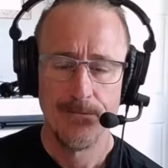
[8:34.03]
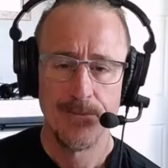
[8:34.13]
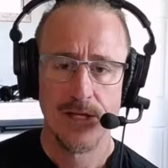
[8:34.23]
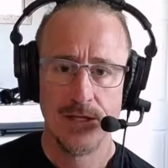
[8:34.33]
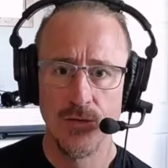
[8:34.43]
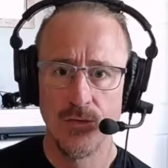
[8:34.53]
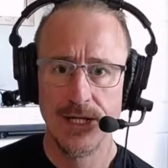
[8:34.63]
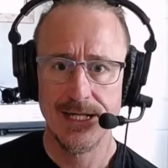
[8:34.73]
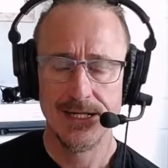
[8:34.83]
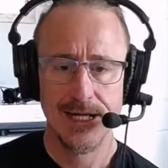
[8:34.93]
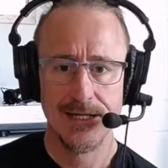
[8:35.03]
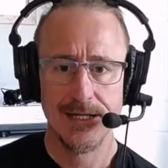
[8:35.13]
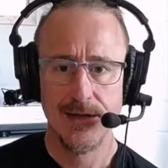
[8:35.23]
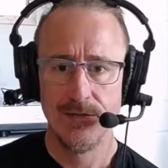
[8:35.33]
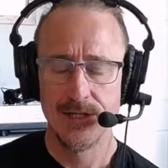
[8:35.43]
you'll read that
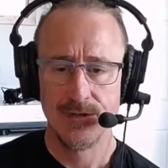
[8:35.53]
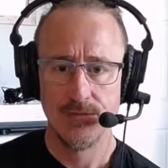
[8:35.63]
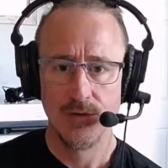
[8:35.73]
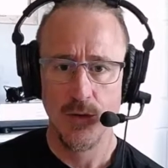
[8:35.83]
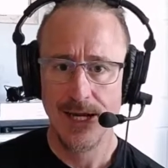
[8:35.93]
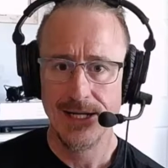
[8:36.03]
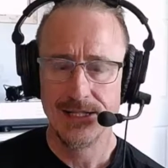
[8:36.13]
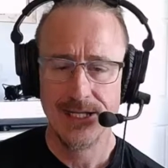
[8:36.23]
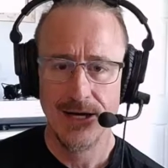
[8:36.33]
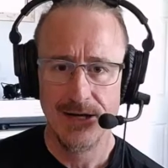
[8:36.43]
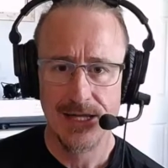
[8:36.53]
it was quite a scary